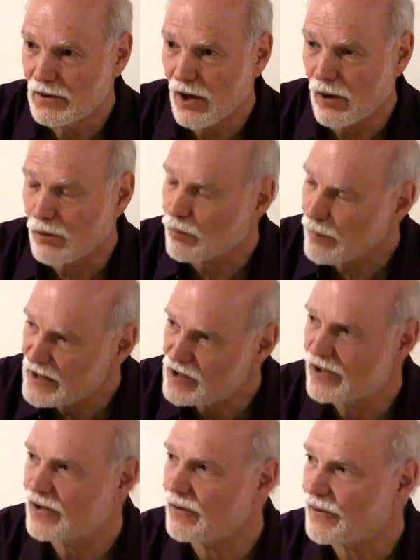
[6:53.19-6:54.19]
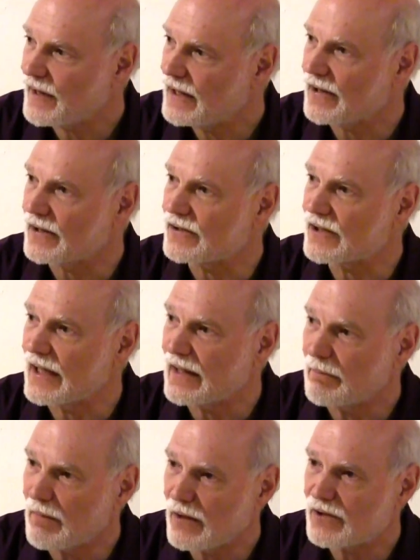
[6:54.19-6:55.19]
original thinkers
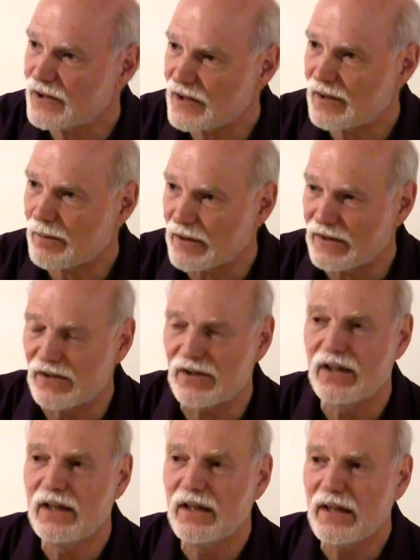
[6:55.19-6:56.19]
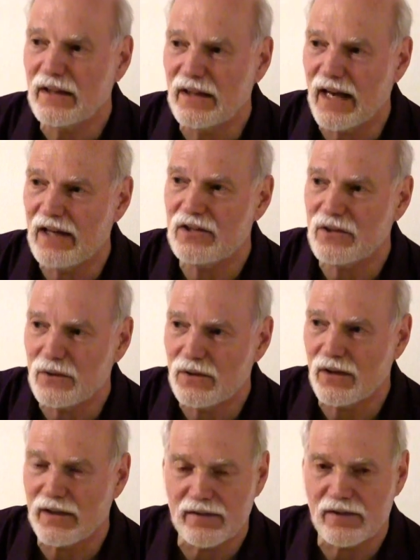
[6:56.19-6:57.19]
in most disciplines, they do
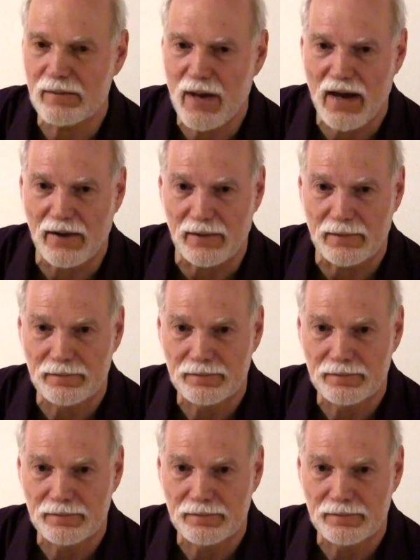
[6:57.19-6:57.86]
the leading pattern.